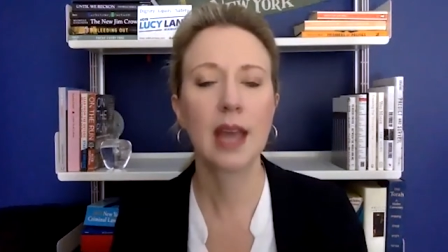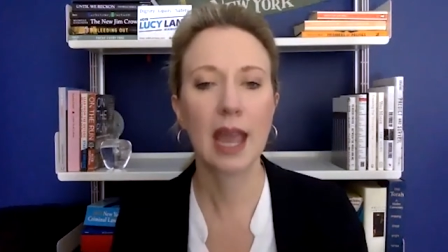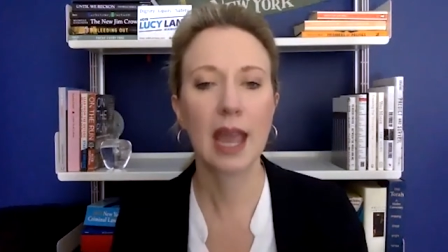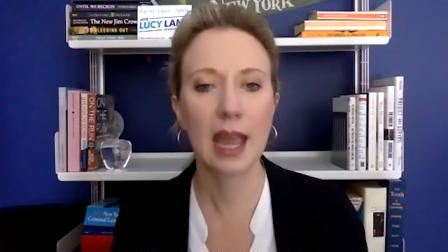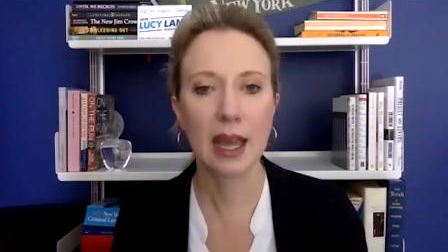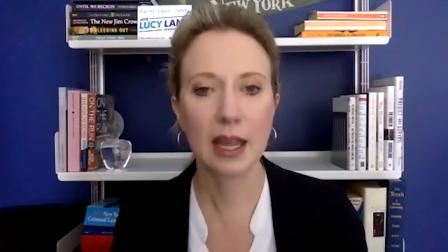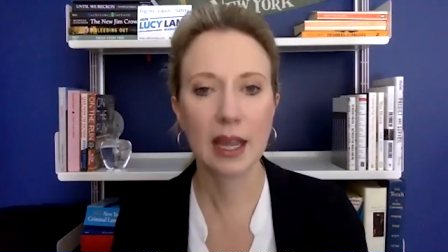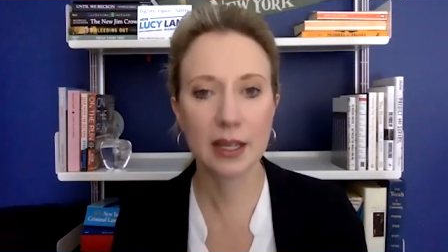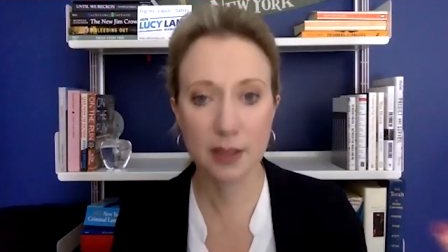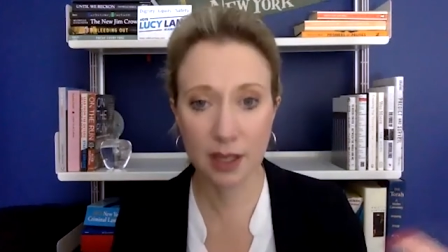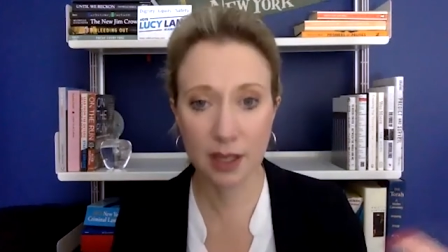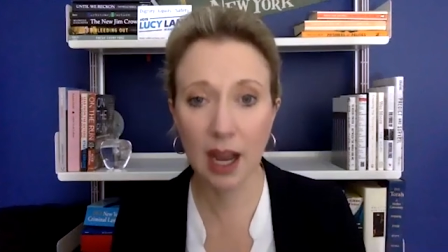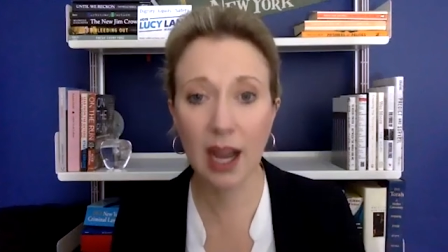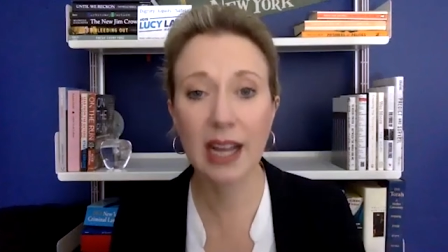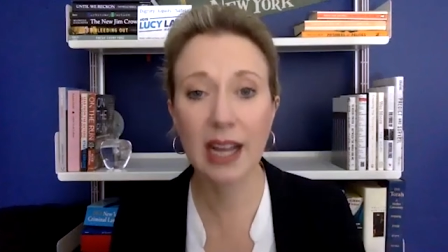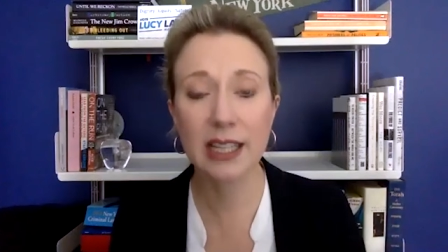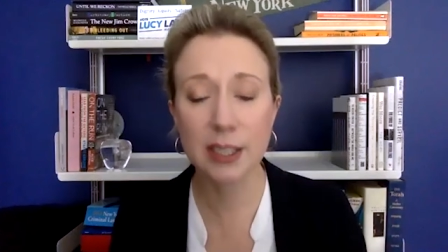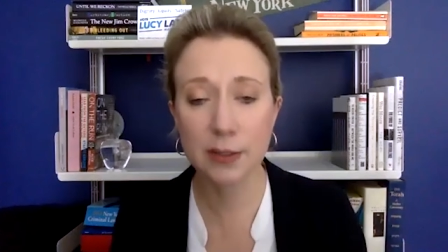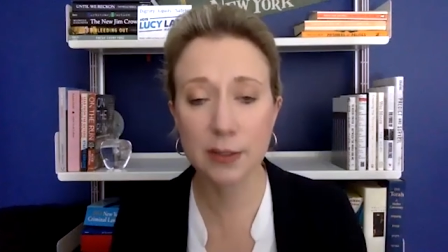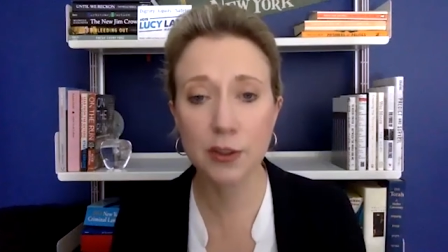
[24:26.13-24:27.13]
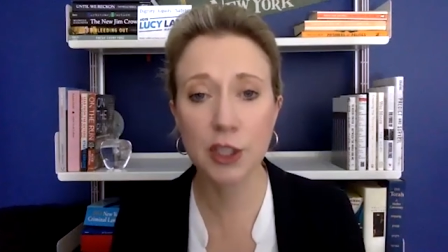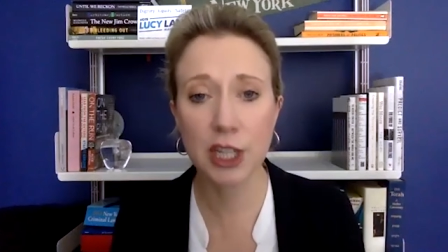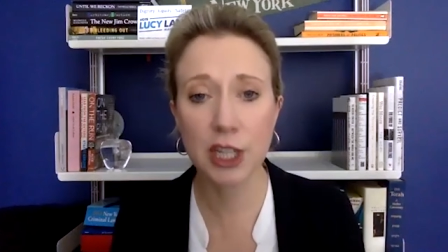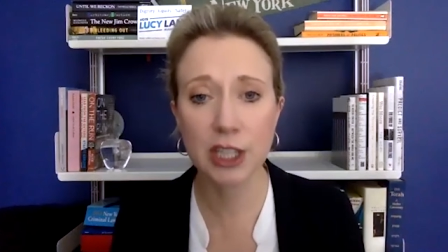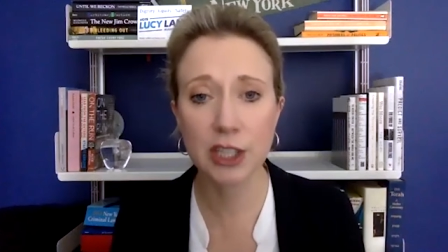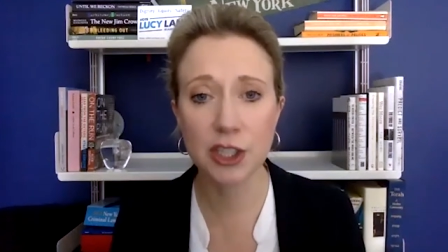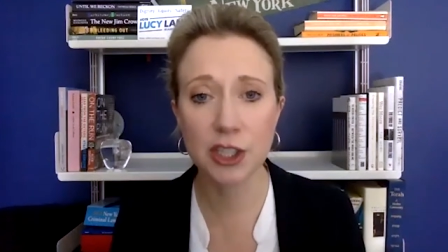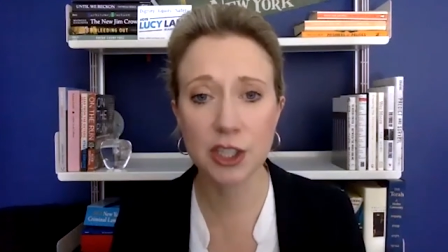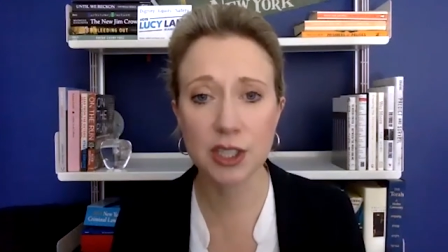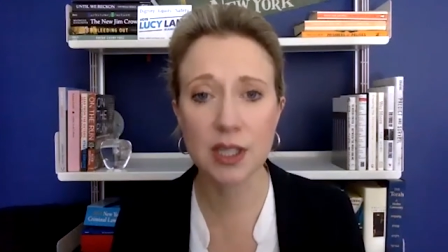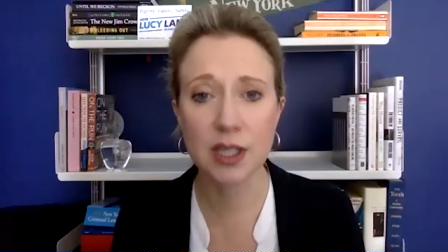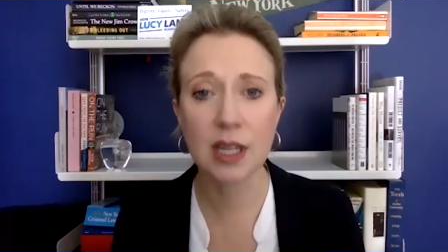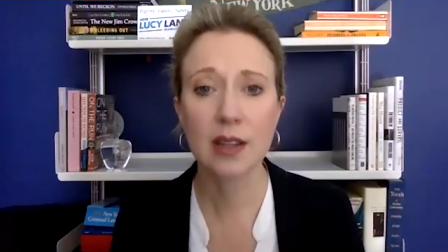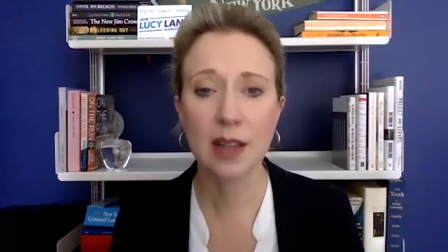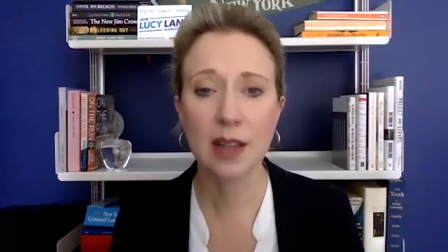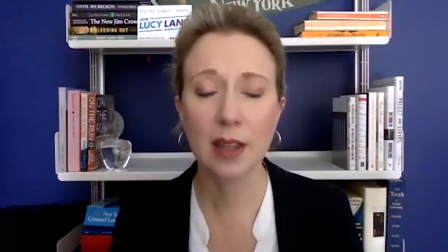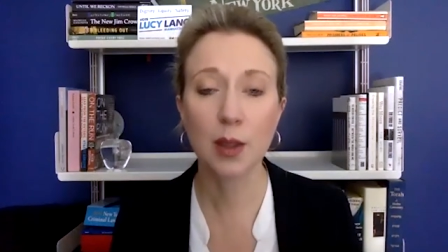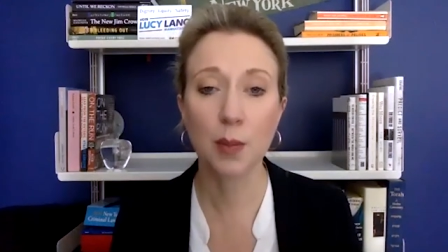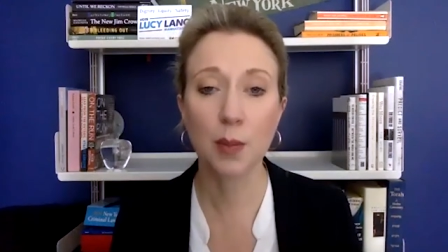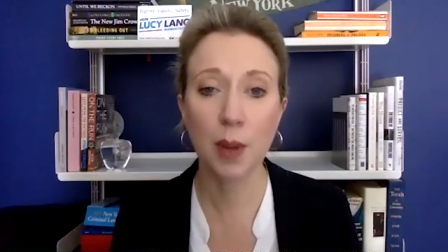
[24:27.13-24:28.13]
and the kinds of changes
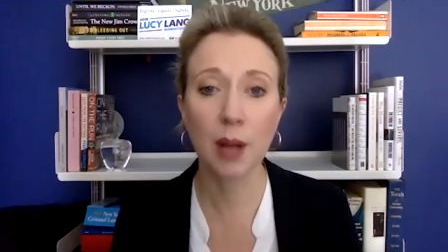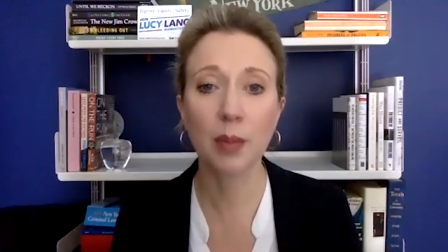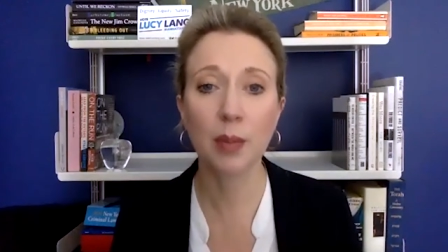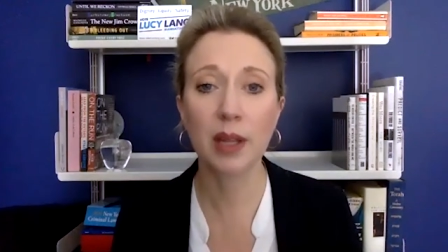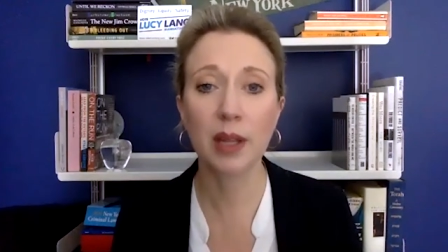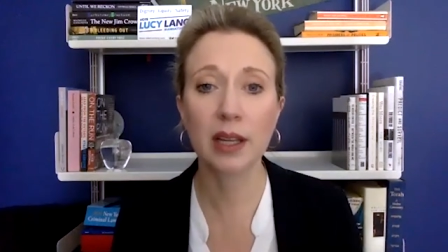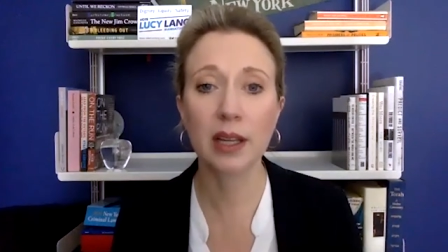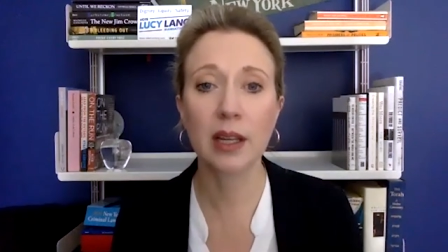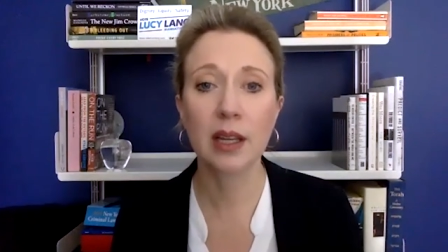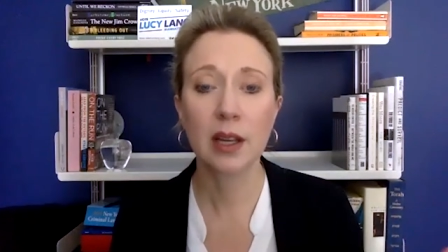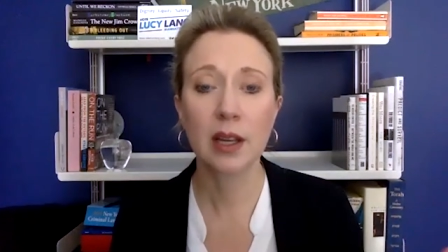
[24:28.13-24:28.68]
that the public